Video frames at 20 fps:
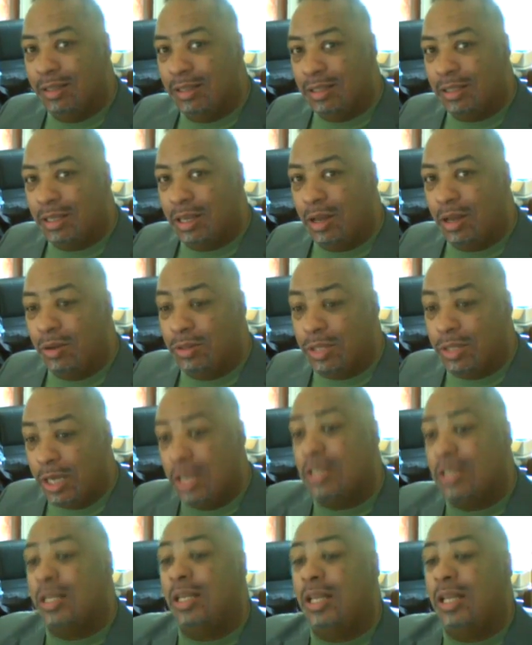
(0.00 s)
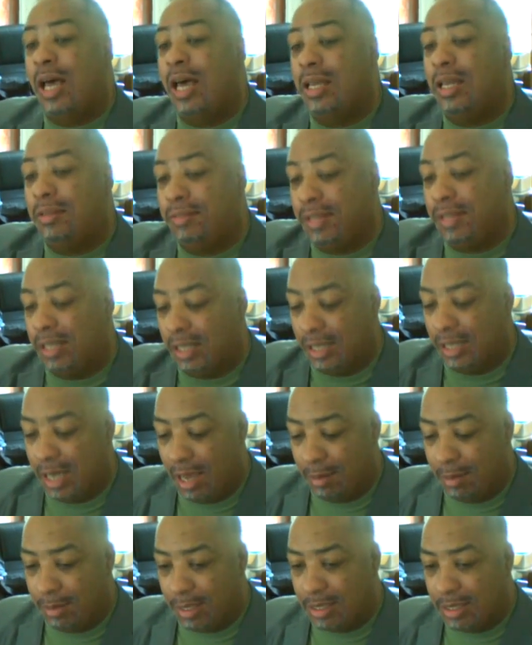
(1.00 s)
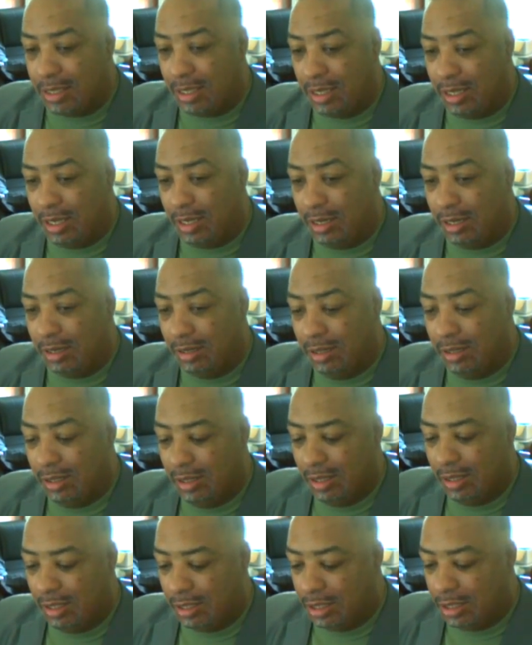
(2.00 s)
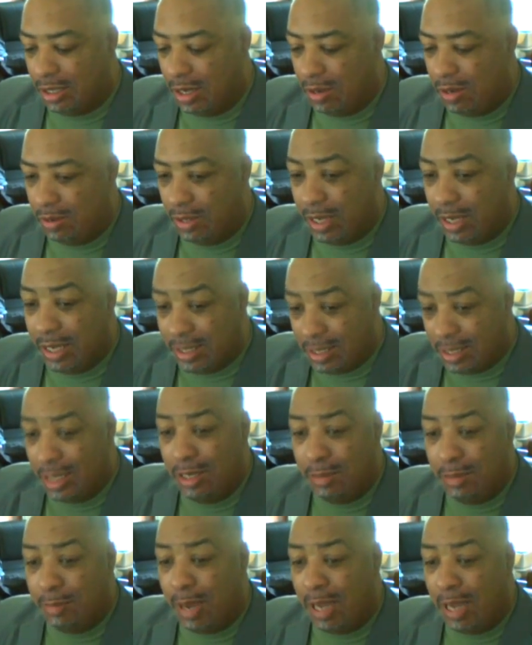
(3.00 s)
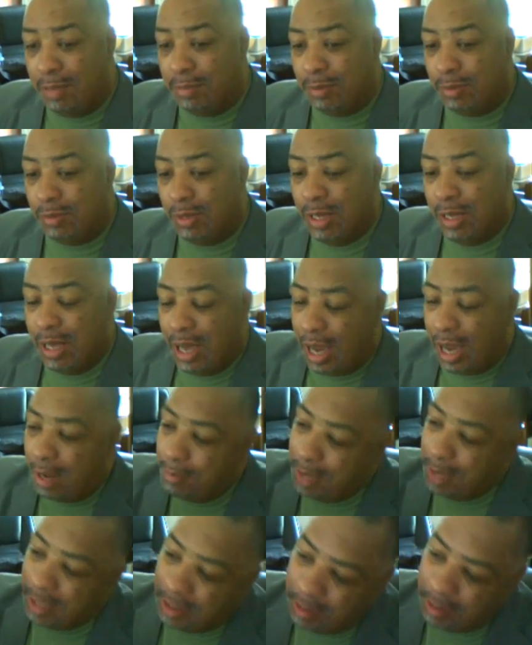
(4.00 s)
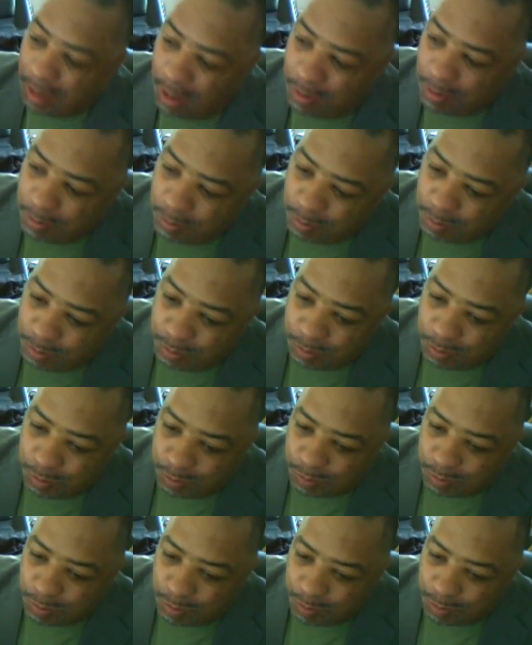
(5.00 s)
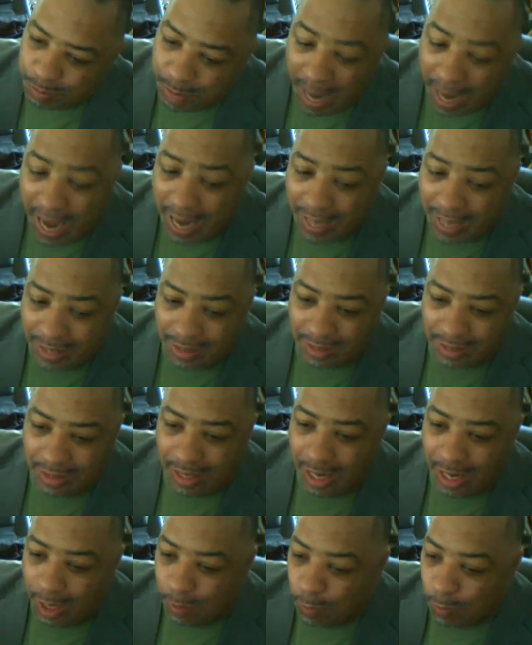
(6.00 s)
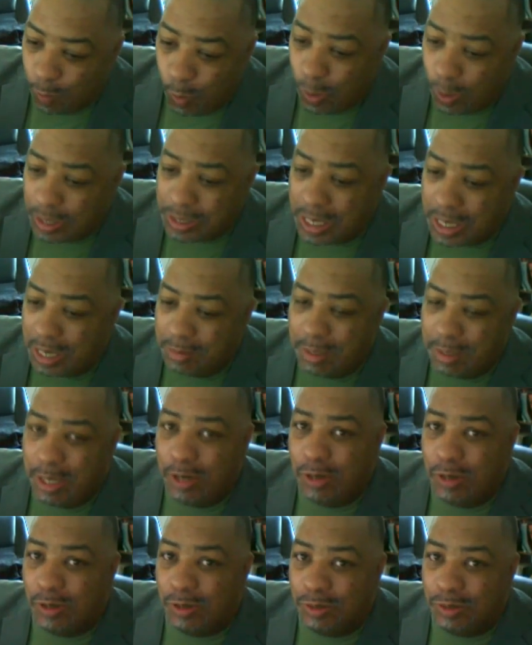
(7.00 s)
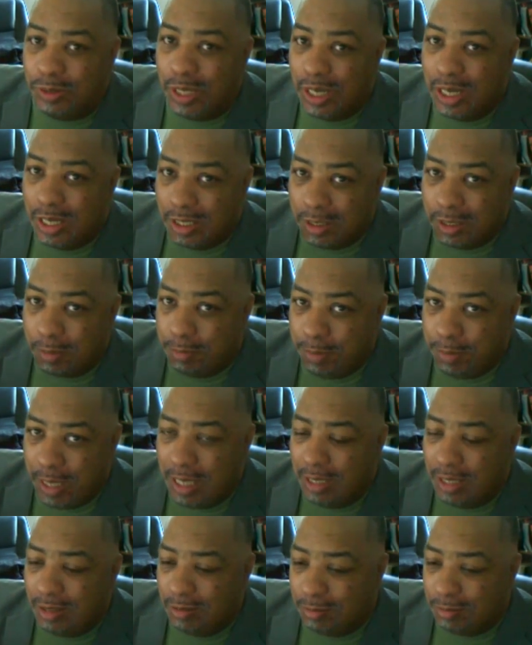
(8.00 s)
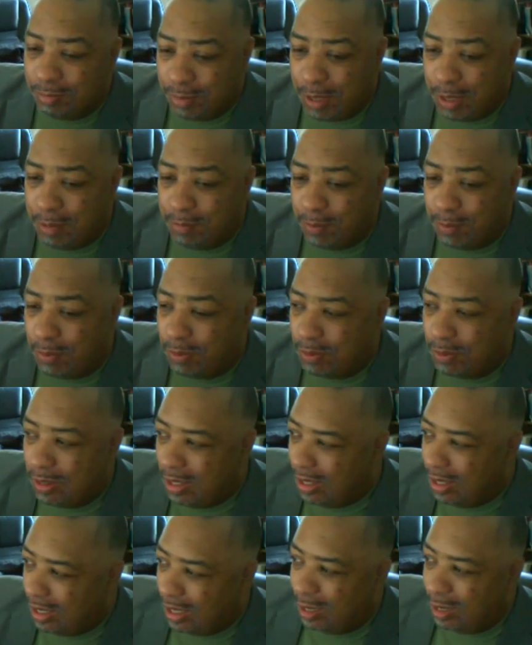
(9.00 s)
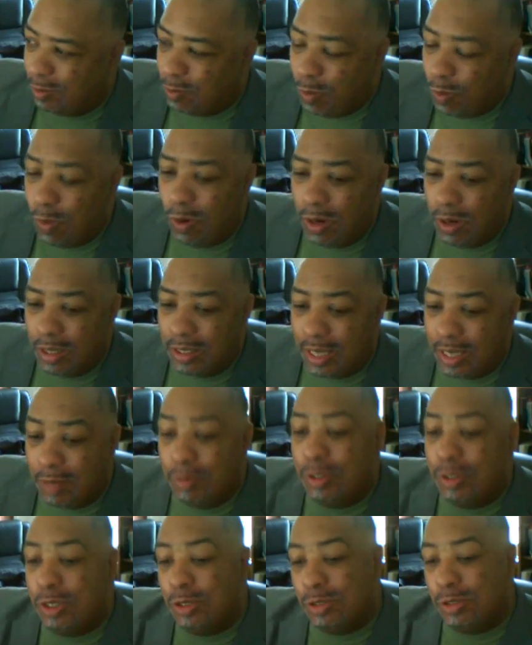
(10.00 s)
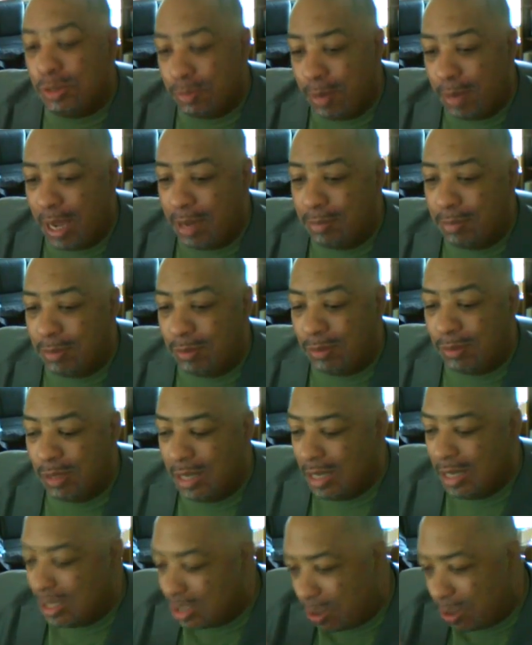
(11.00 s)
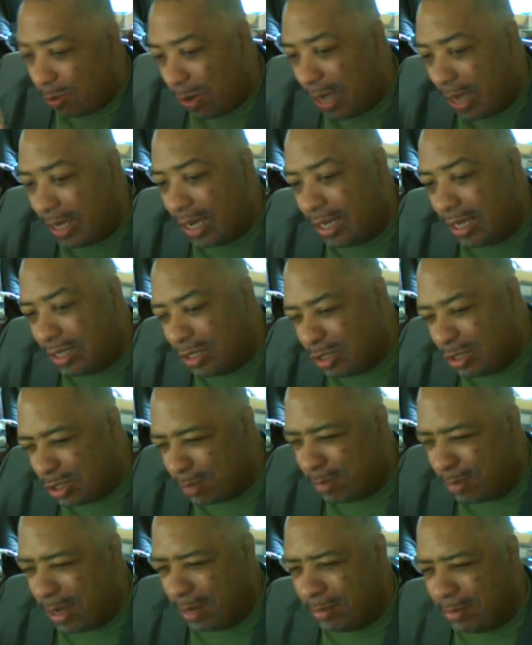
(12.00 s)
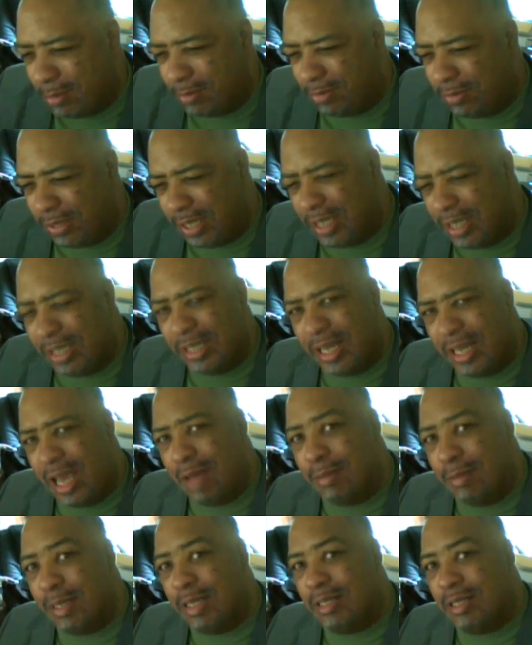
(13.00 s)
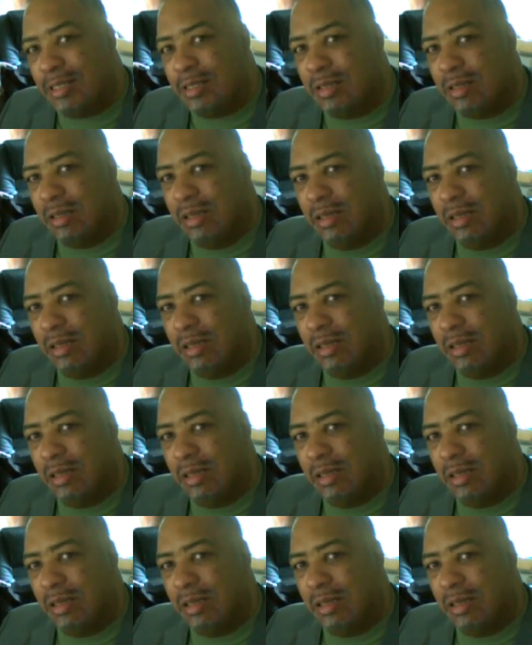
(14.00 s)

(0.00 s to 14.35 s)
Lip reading: You know, there's a lot of economics in here. You know, it's in the Bible. I mean, Patton and wartime heroes, to beat people in war, they would use the Bible. So why not use the Bible for economics?